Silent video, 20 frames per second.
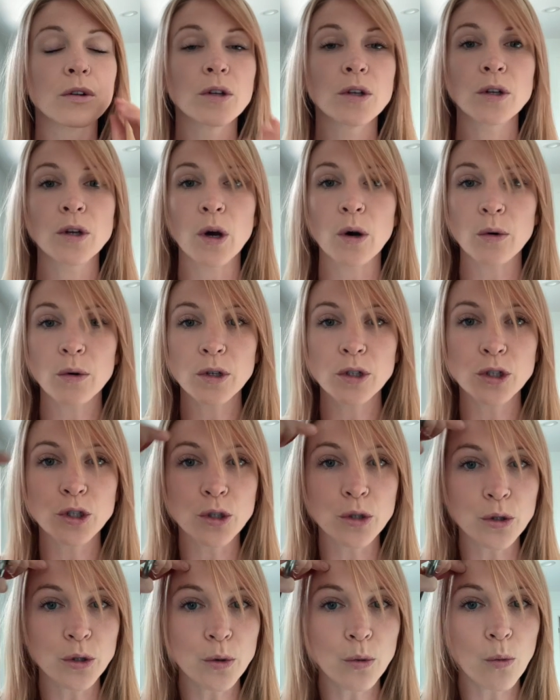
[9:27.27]
do
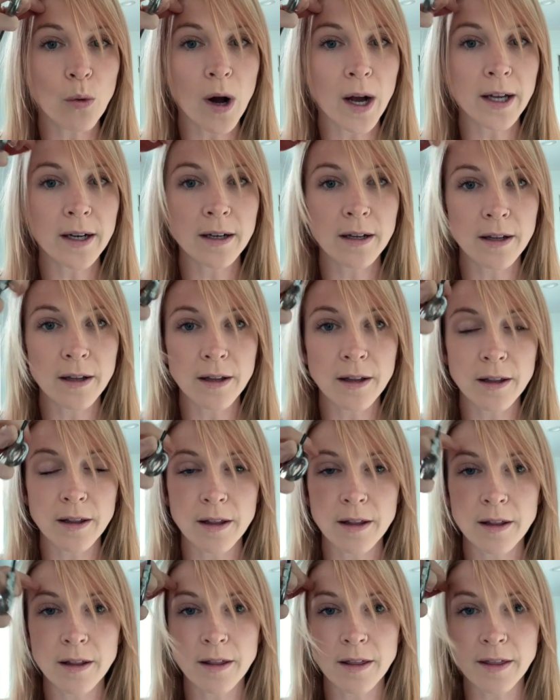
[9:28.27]
you want
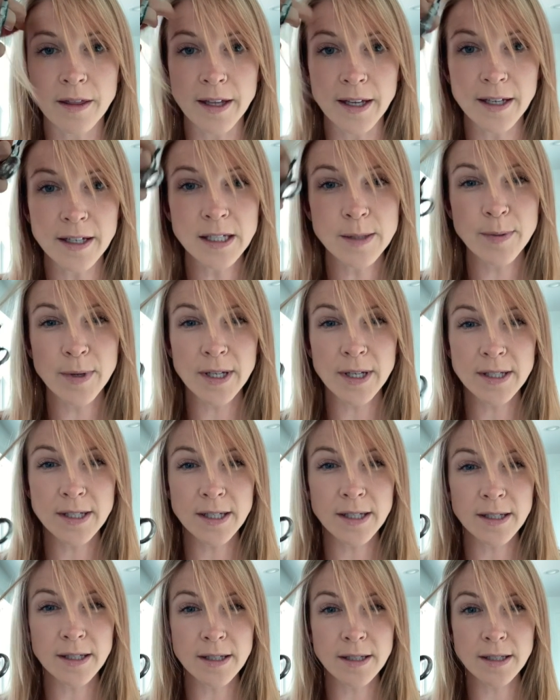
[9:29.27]
these
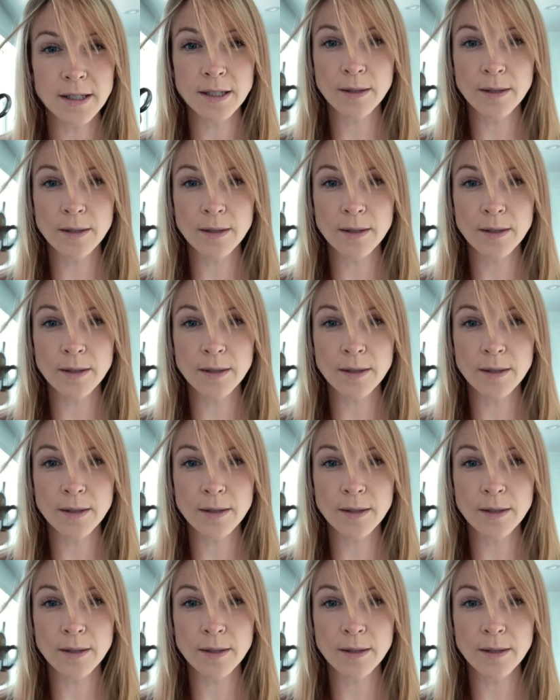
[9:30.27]
pieces to